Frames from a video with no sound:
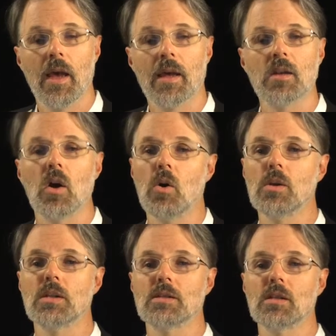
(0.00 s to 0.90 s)
and a
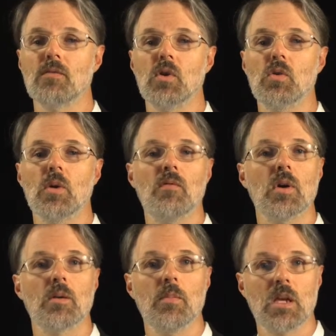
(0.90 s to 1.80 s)
holistic view of
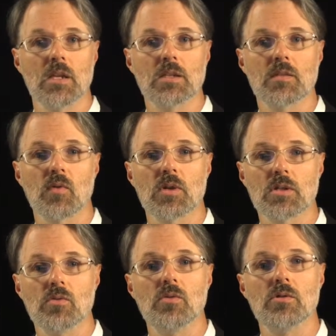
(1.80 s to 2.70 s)
what it means for a
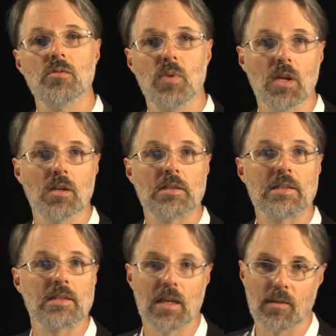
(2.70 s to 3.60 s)
school to be
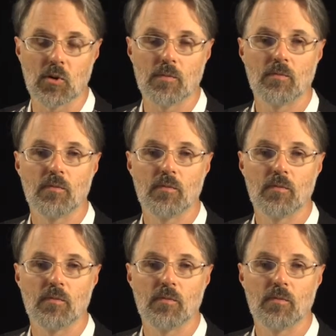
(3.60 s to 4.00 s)
sustainable,